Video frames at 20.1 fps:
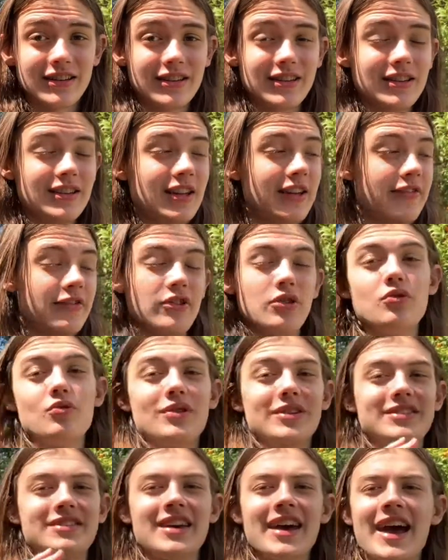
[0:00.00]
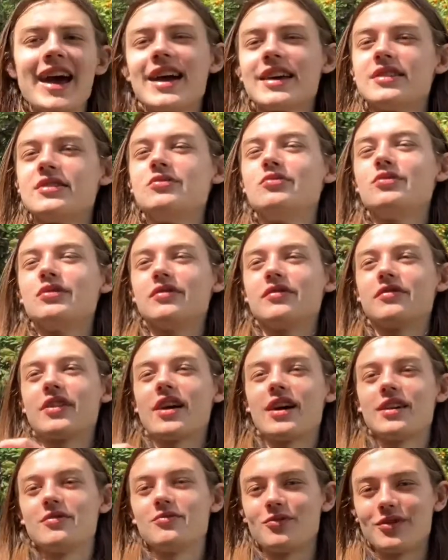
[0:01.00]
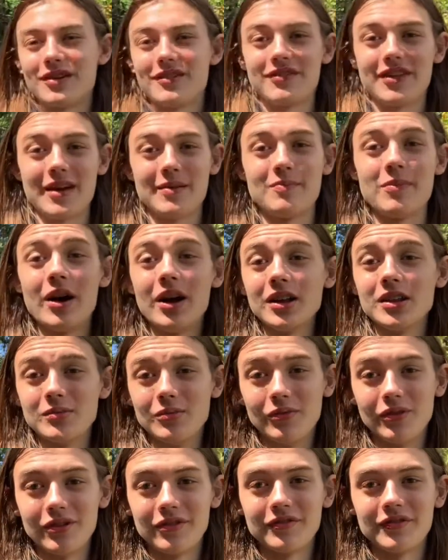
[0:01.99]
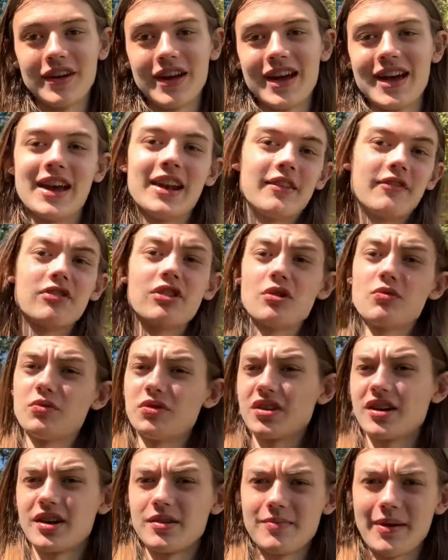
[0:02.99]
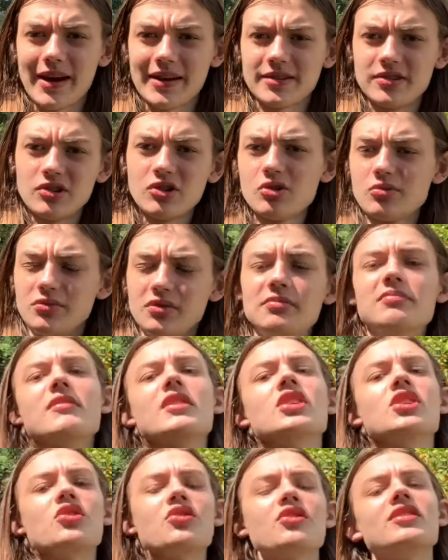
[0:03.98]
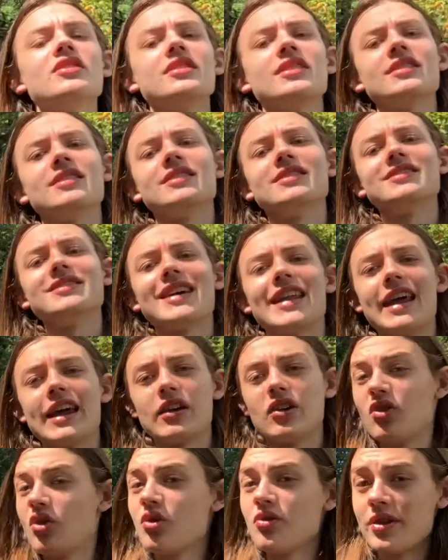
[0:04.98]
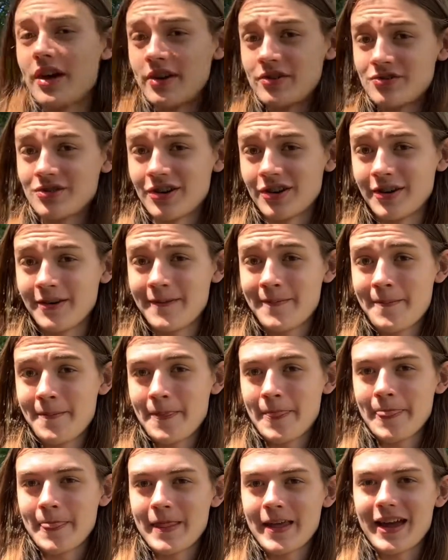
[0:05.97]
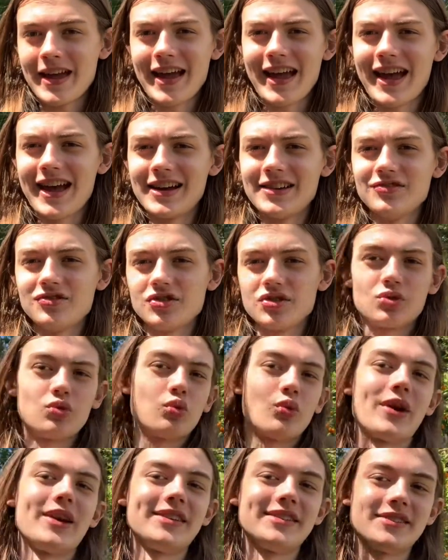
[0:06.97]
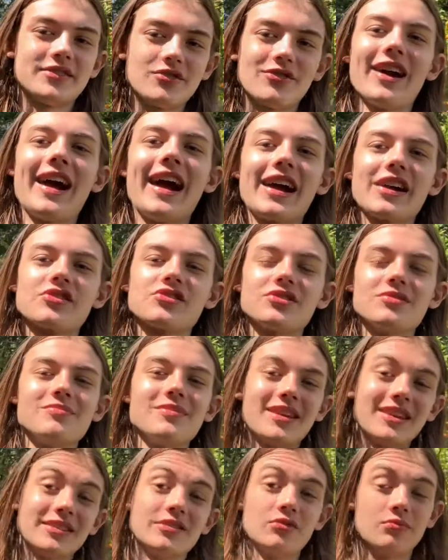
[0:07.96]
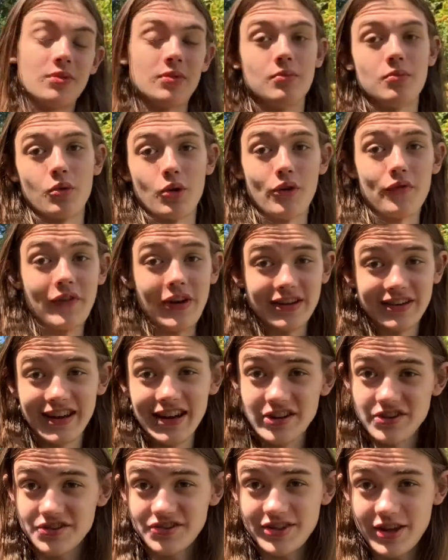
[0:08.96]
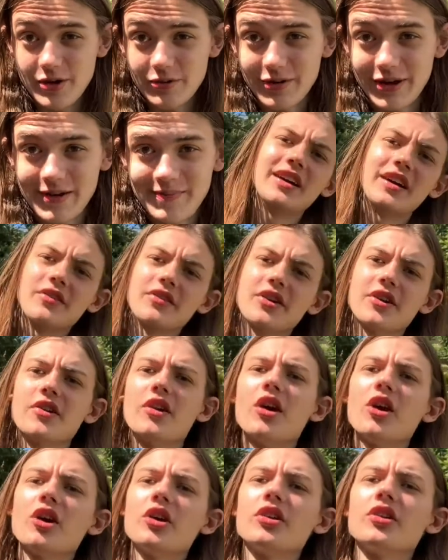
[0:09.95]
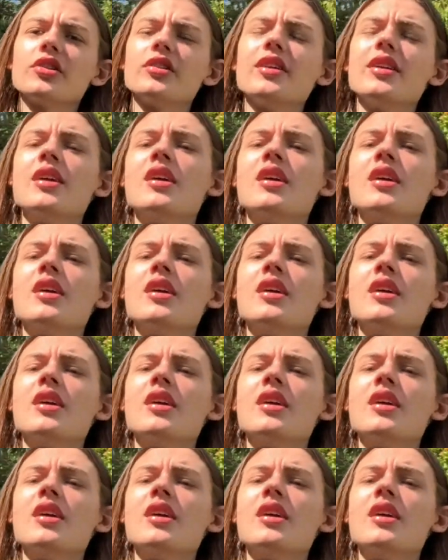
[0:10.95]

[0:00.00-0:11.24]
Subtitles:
if you attacked, you would have gotten rid of that polymorph, and everything would have gone back to normal. You could instead ignore that trigger and just waste your action because it would be more advantageous that way. Now, there are